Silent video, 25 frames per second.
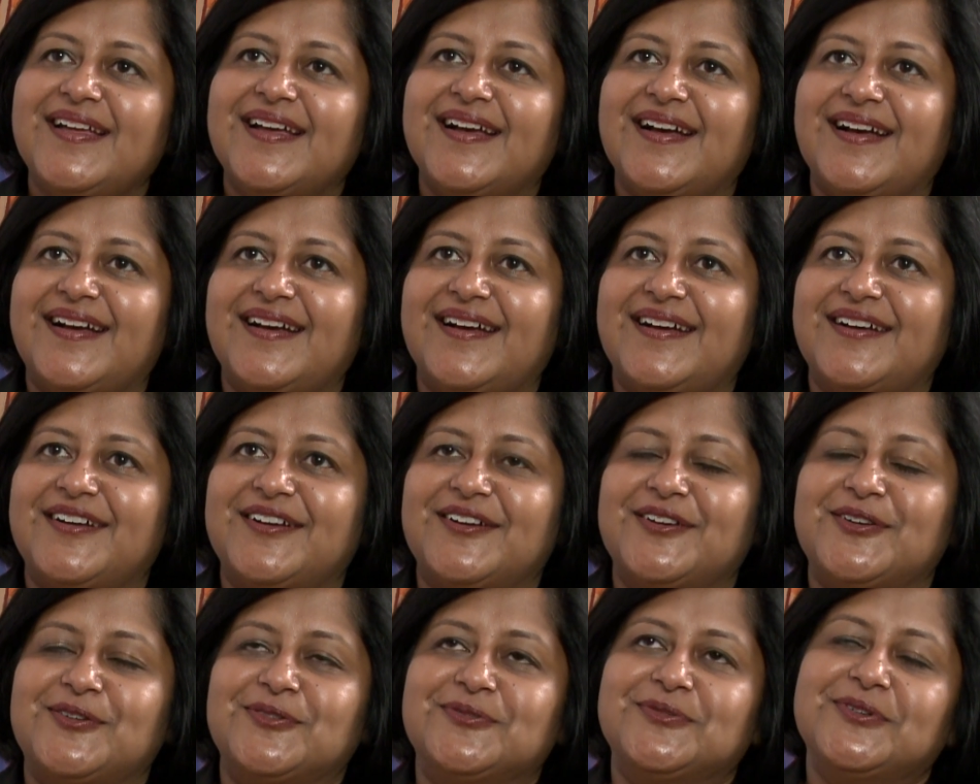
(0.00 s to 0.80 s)

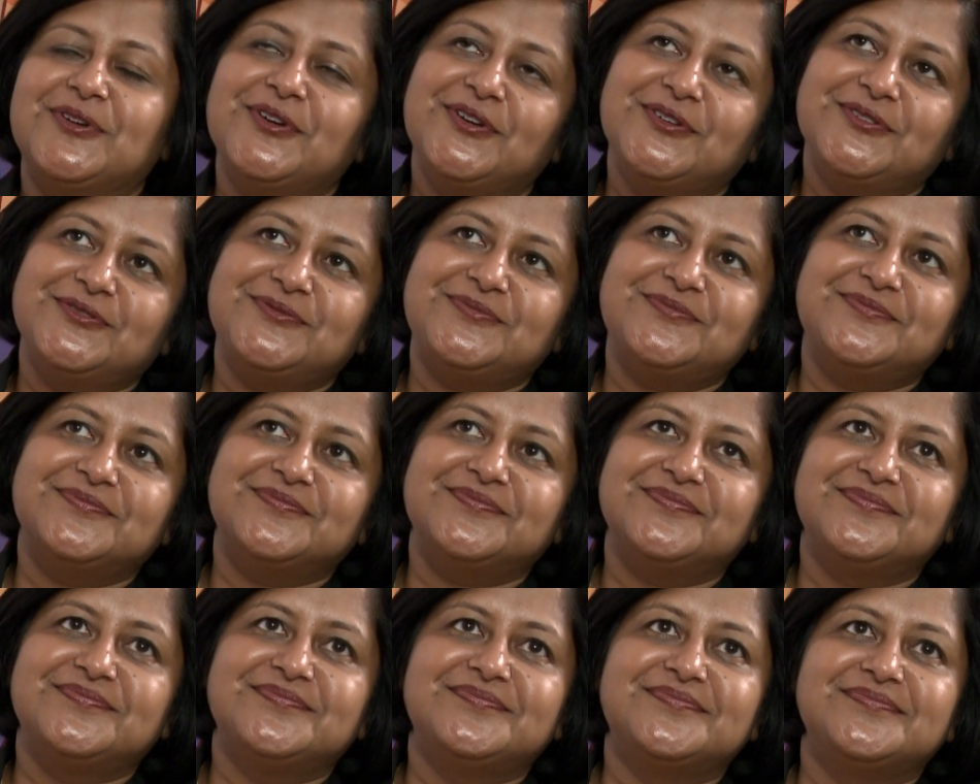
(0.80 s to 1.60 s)
I
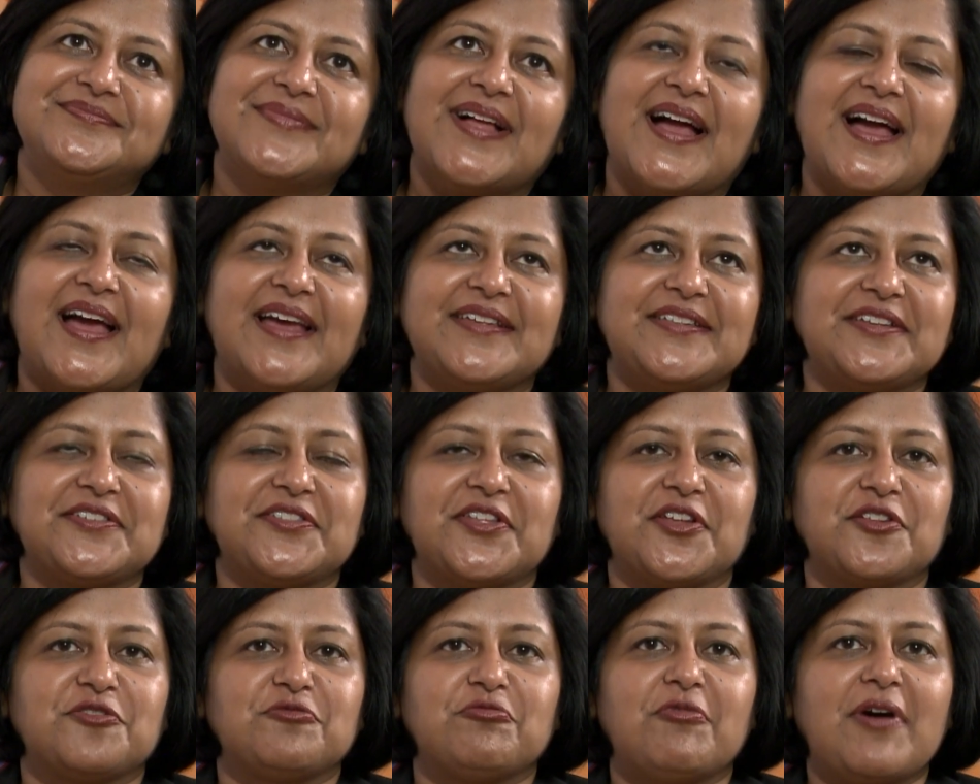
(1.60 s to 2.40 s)
think
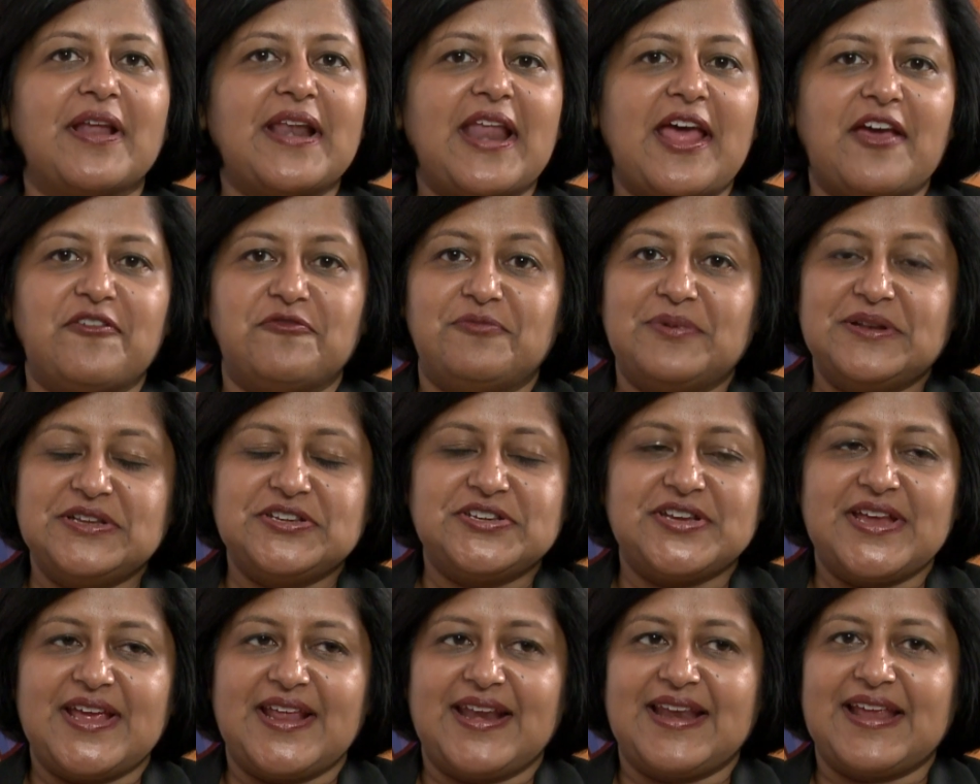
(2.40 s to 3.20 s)
there's one I've been
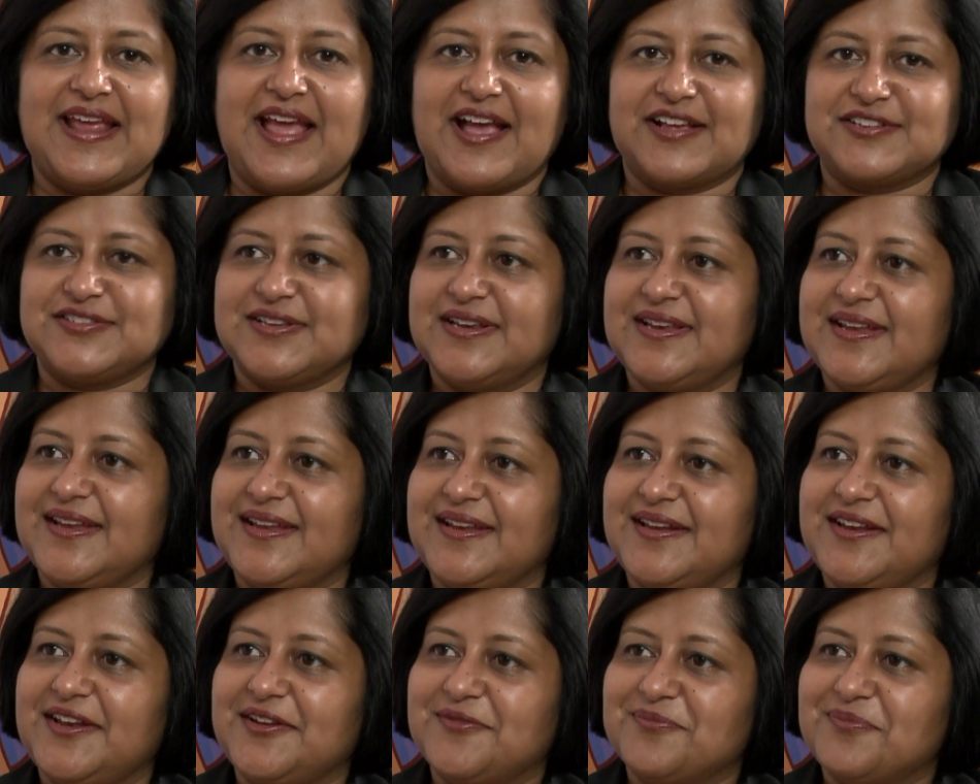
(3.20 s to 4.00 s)
sharing actually
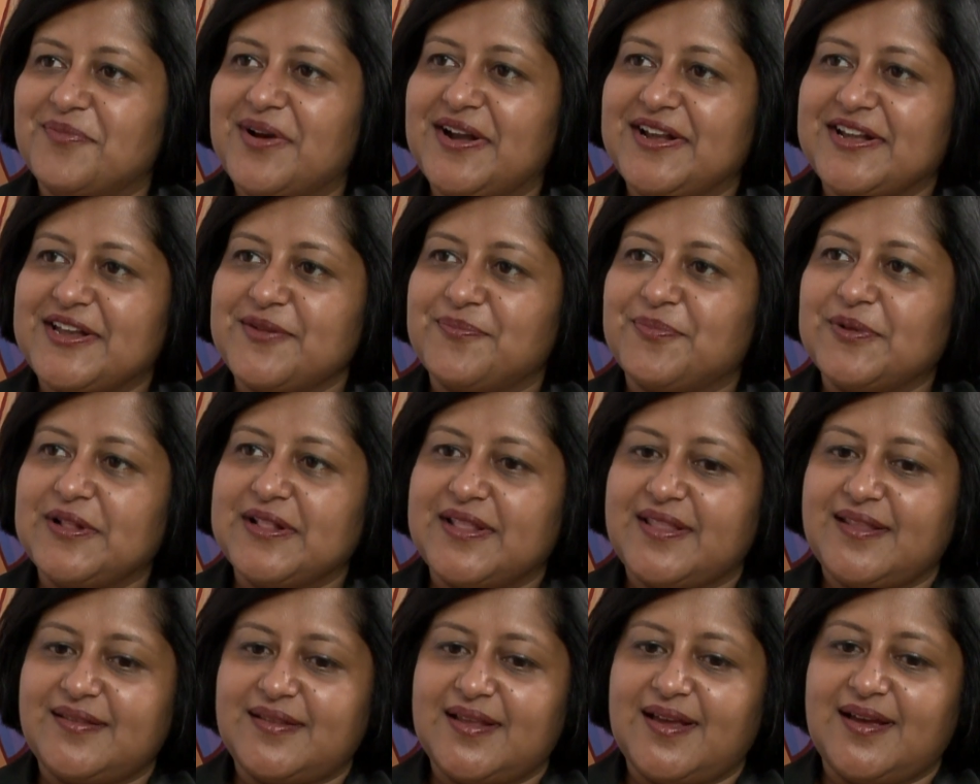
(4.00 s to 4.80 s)
in multiple
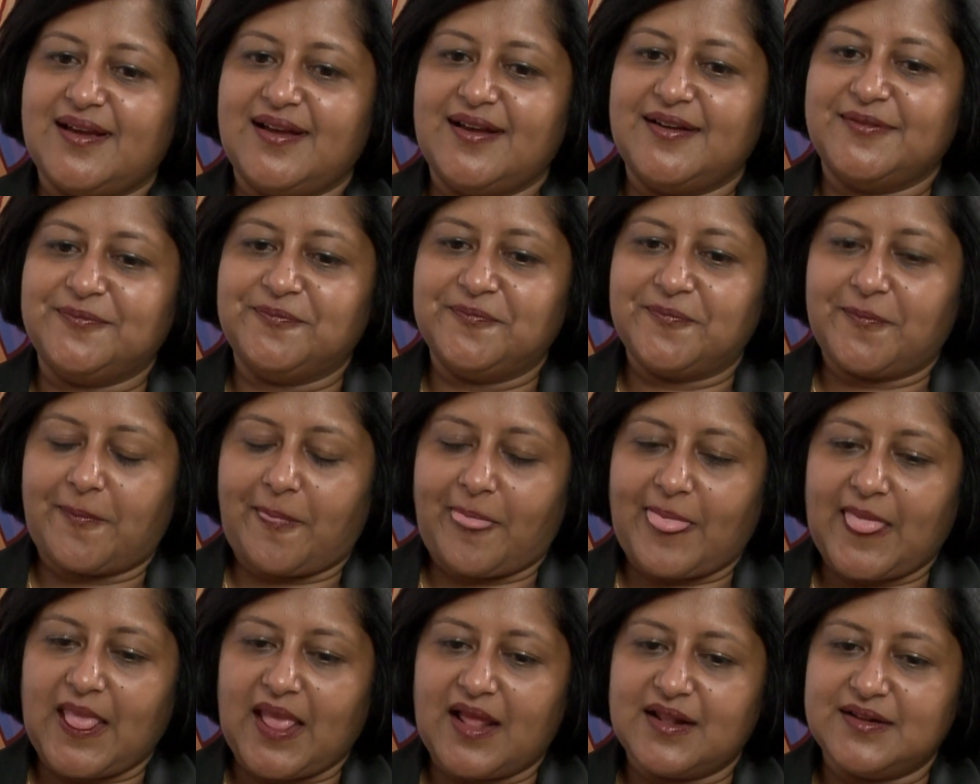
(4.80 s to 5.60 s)

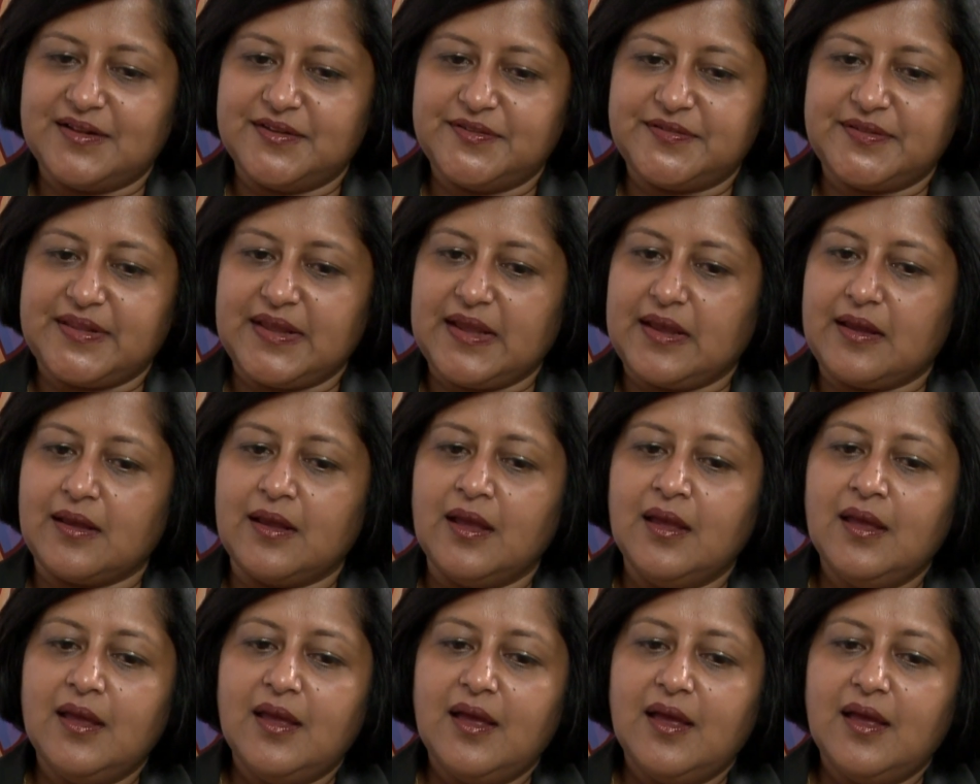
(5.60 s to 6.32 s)
this thing.